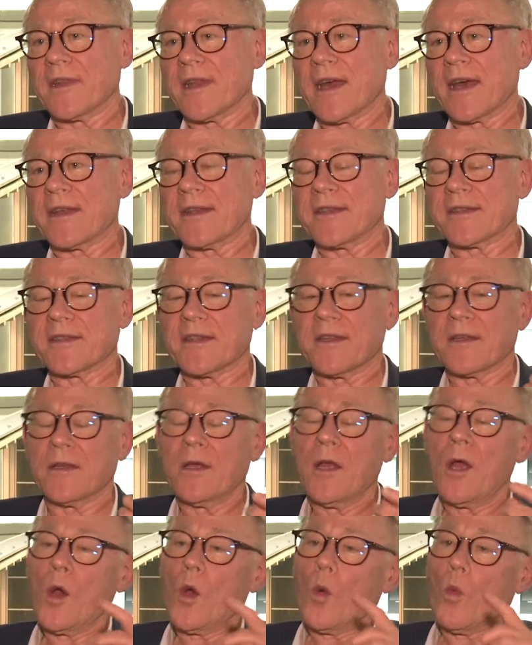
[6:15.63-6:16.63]
and that is the
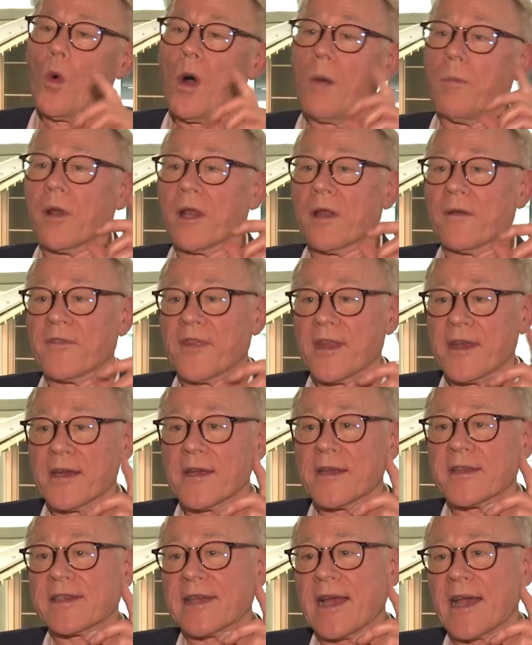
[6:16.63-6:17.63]
wobble of the
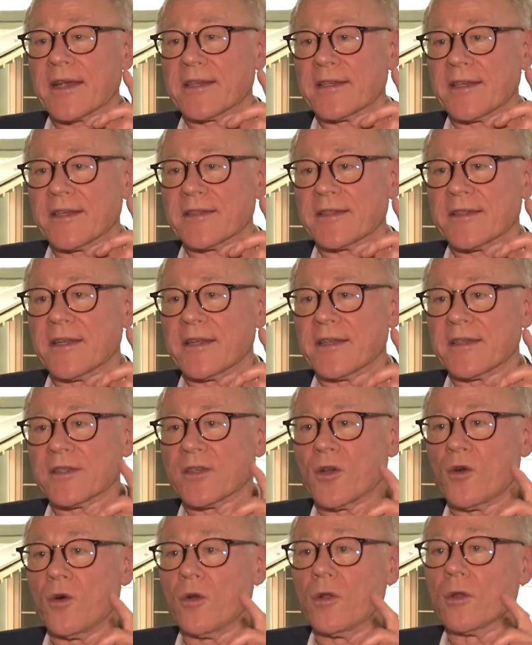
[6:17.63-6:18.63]
Earth's axis that is
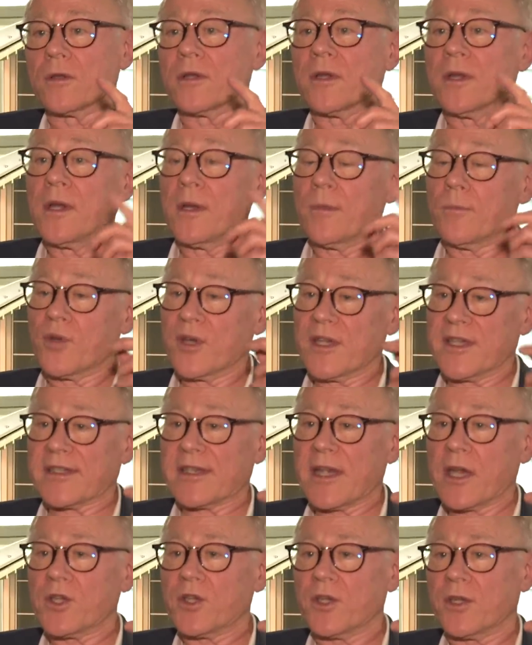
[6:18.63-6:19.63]
called
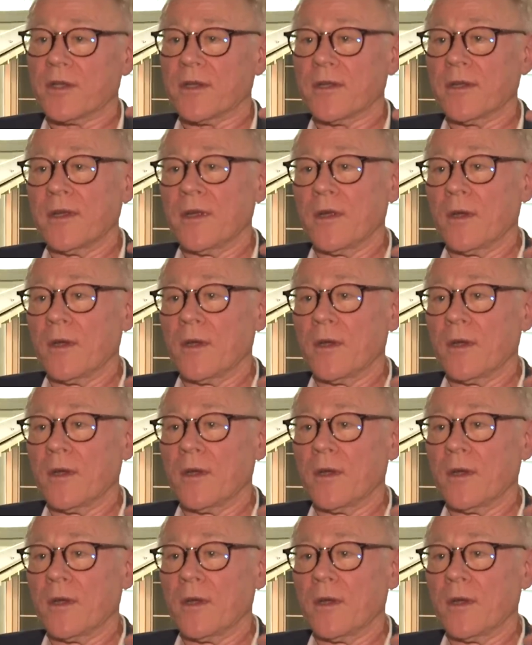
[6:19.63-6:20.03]
precession,